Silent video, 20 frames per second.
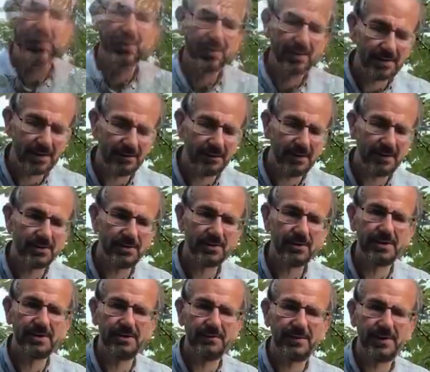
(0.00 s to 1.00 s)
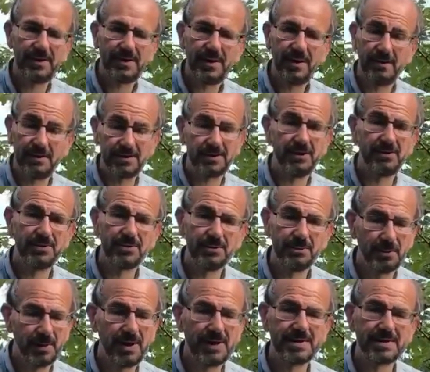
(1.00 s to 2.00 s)
So if you enjoyed the video, as usual,
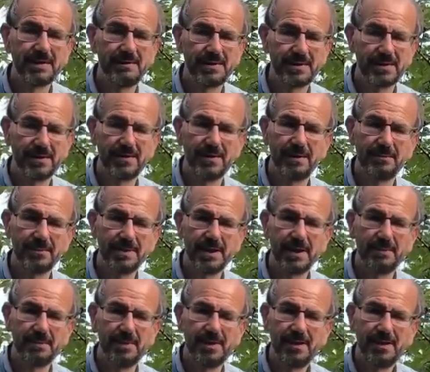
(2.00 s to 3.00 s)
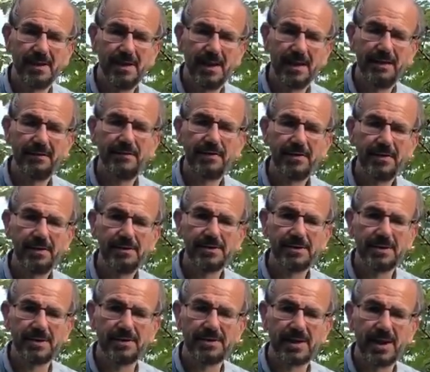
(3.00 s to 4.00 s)
please give us a thumbs up. And if you're new
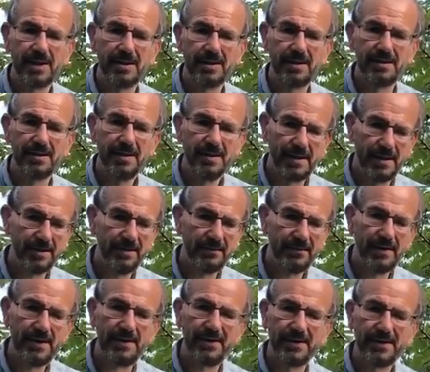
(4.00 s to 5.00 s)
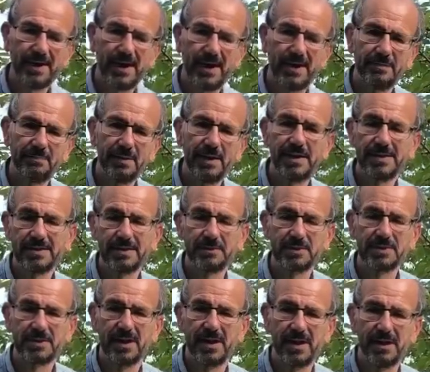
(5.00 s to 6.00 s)
to the channel and you feel you can, please
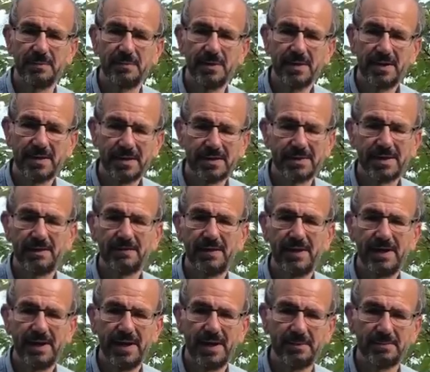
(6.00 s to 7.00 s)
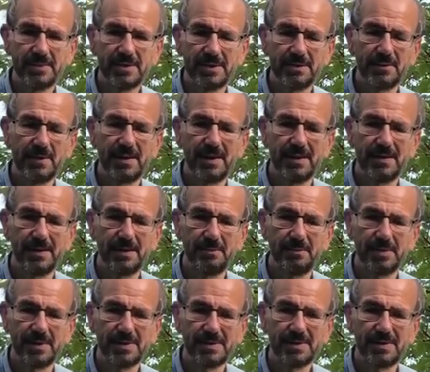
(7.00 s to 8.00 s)
subscribe, because that really helps us with our
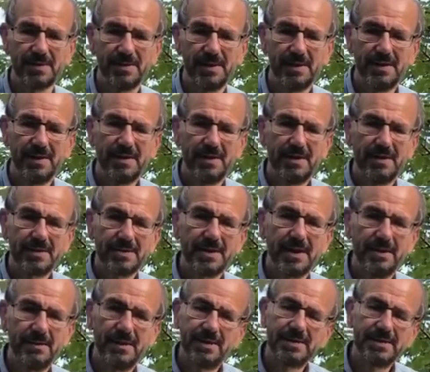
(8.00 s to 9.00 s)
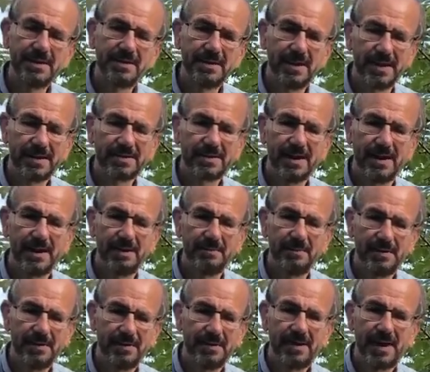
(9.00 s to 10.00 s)
numbers. So until next time,
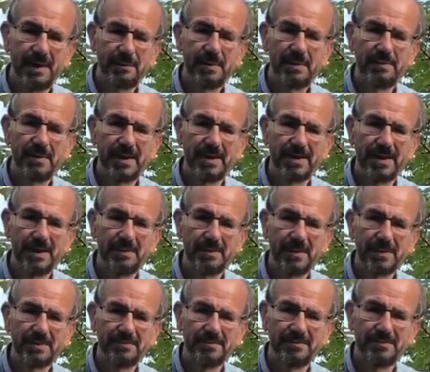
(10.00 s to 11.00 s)
happy beekeeping.